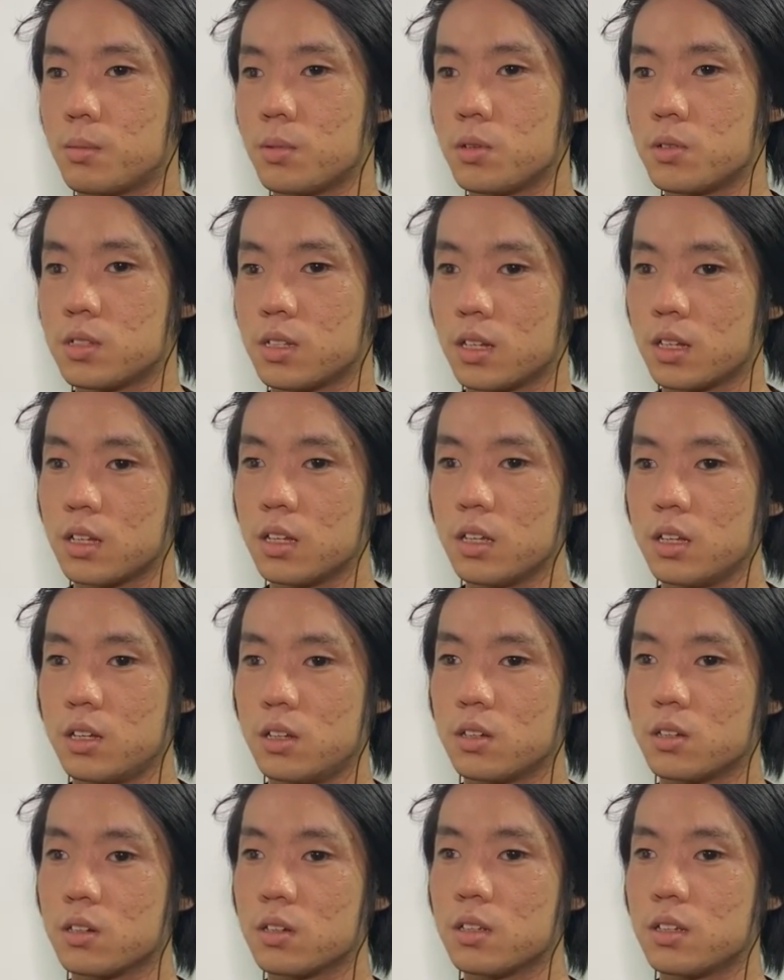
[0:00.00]
I'm using
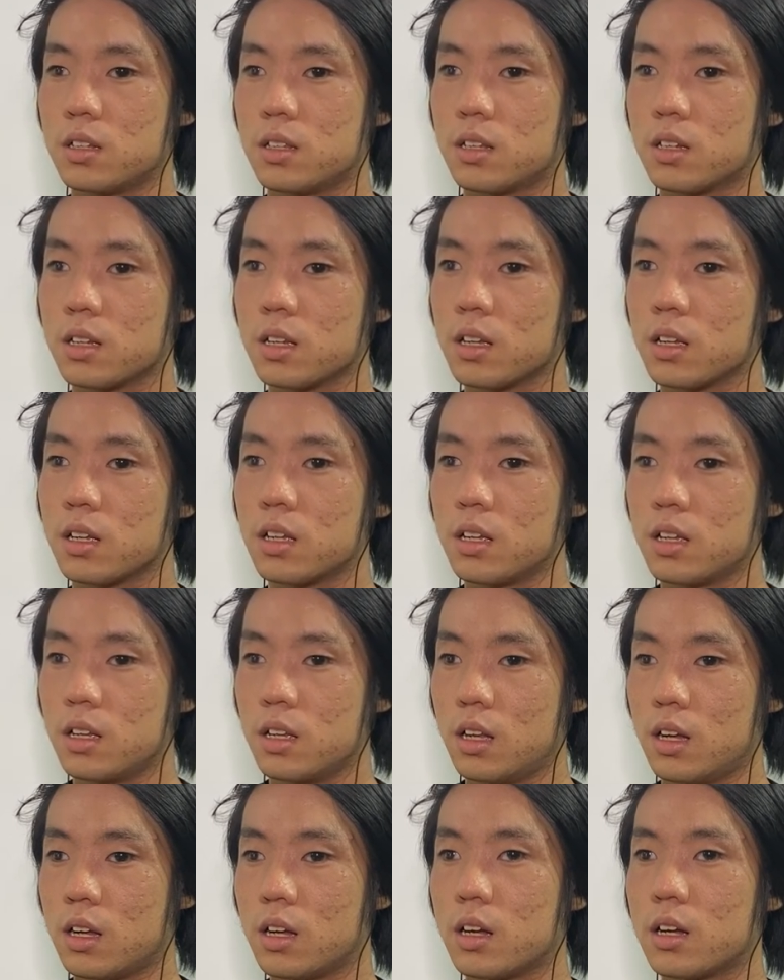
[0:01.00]
you know
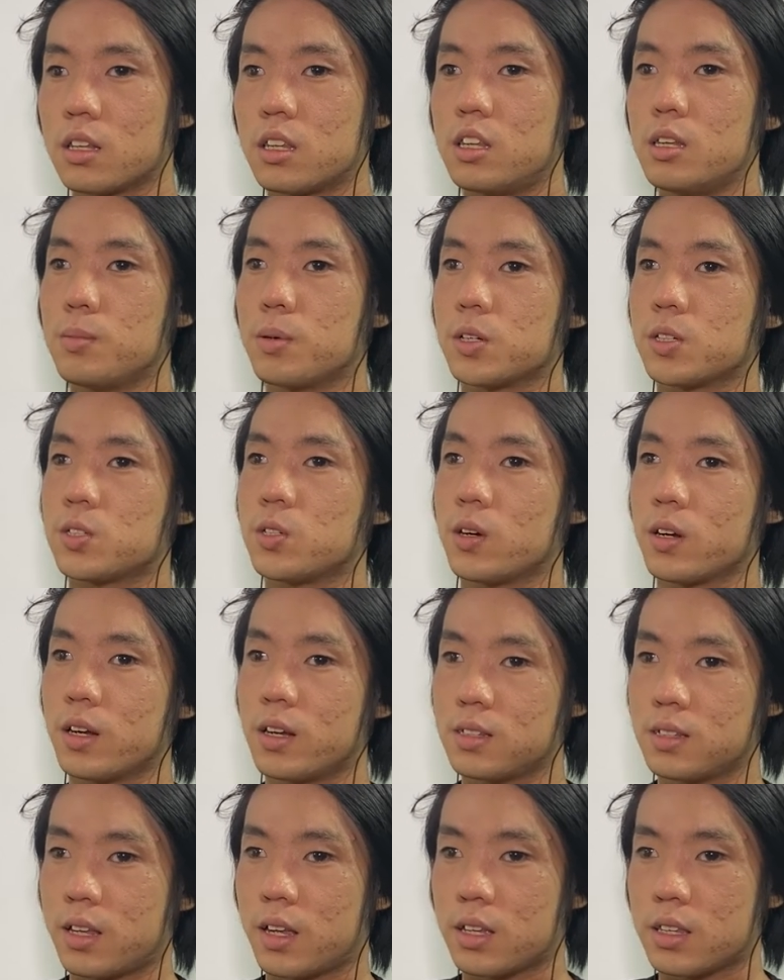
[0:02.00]
the uh, keyboard
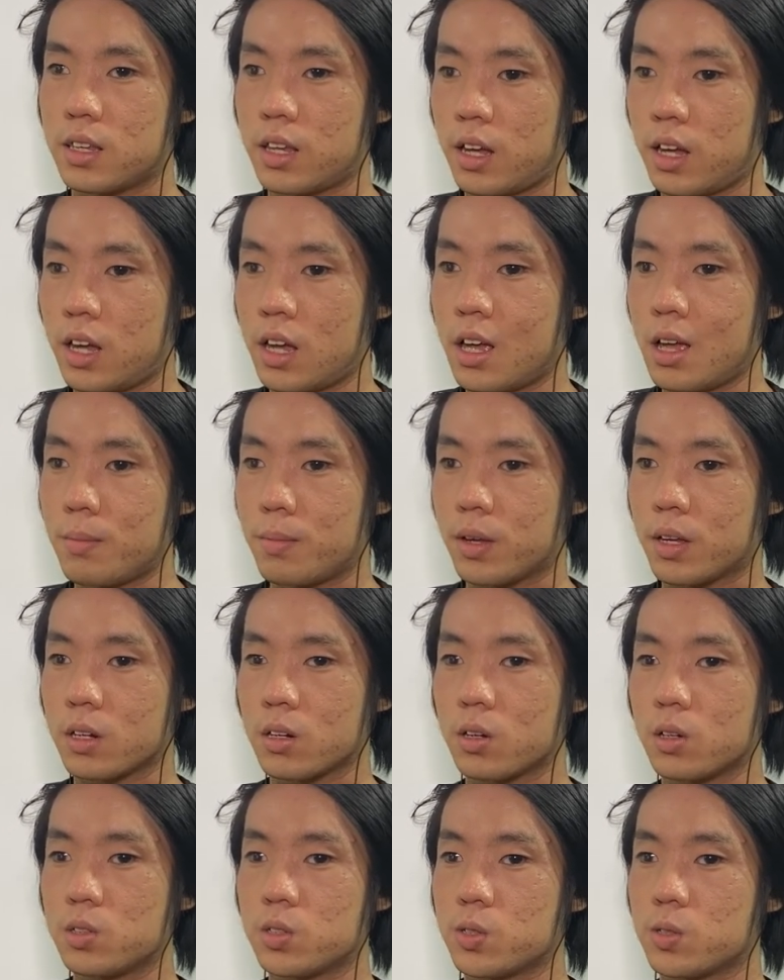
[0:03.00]
shortcuts like Tab
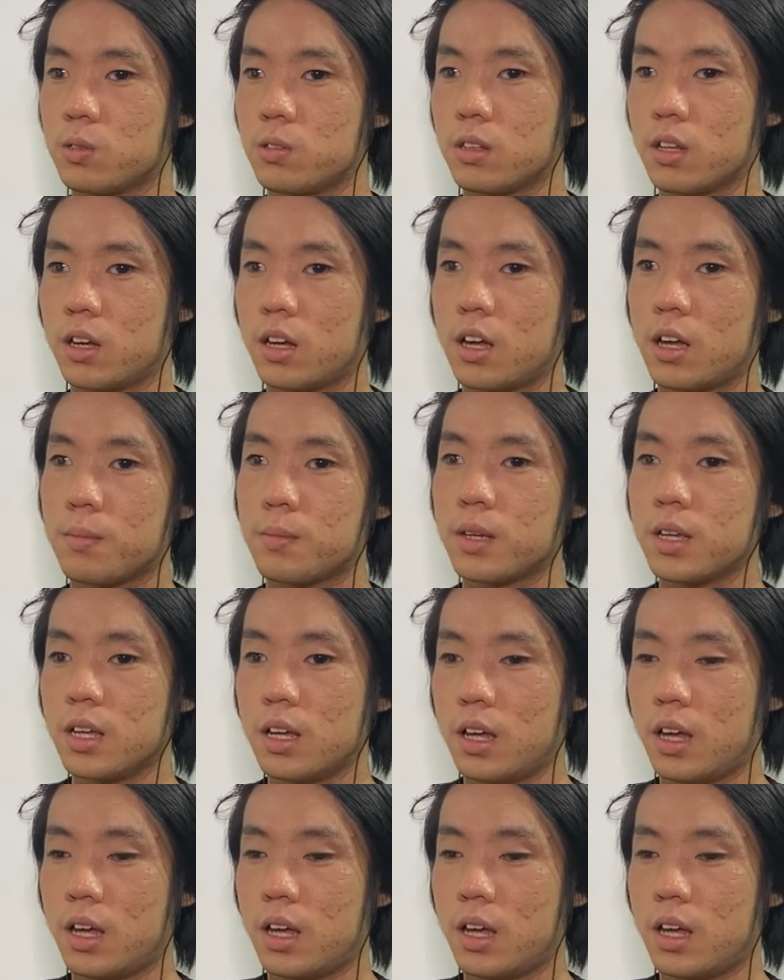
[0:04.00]
and Control Tab.